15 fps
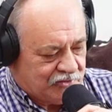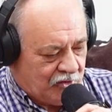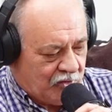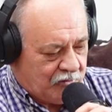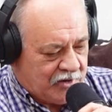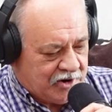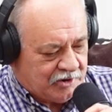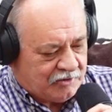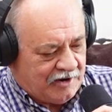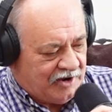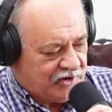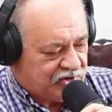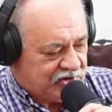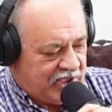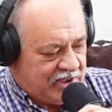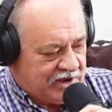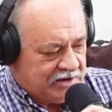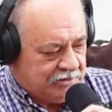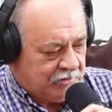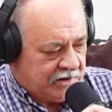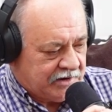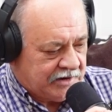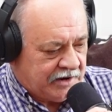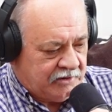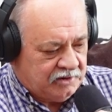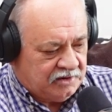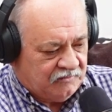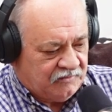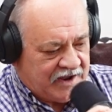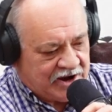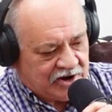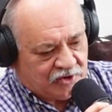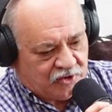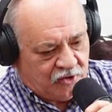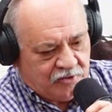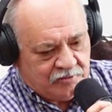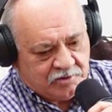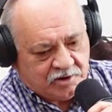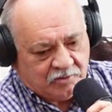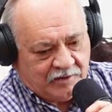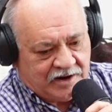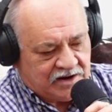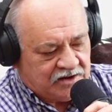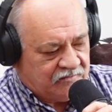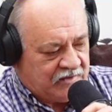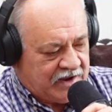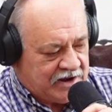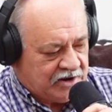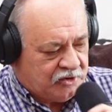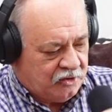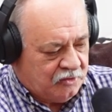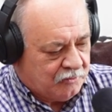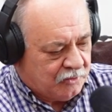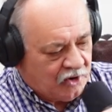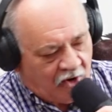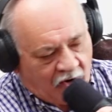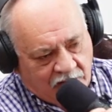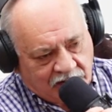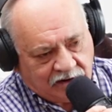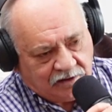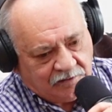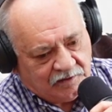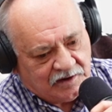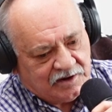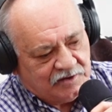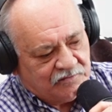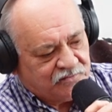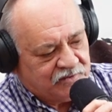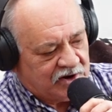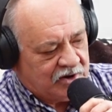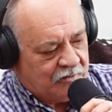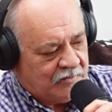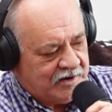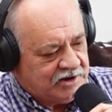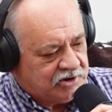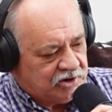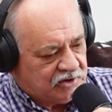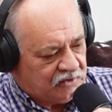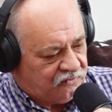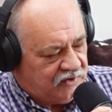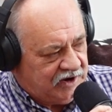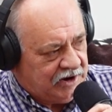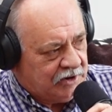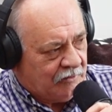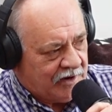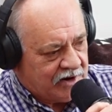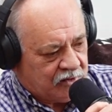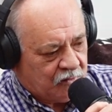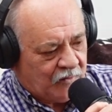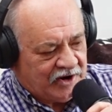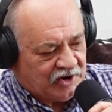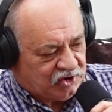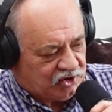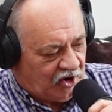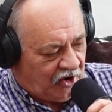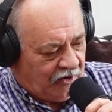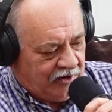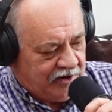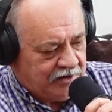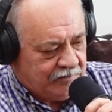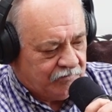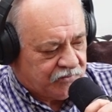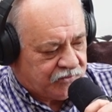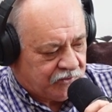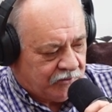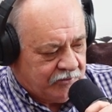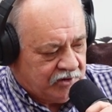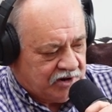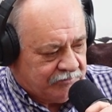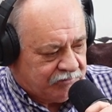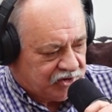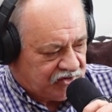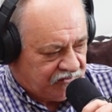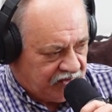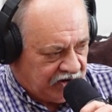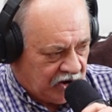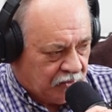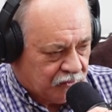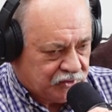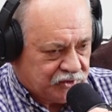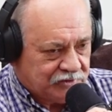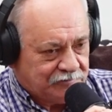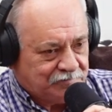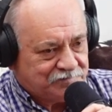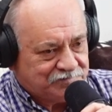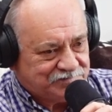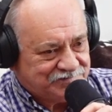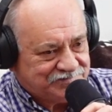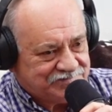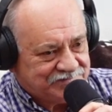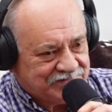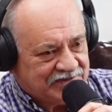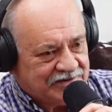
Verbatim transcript: drove right across Canada when I got to Vancouver and went to Vancouver Island. Then I went to Tofino on the west side and through the Pacific Ocean. Yeah.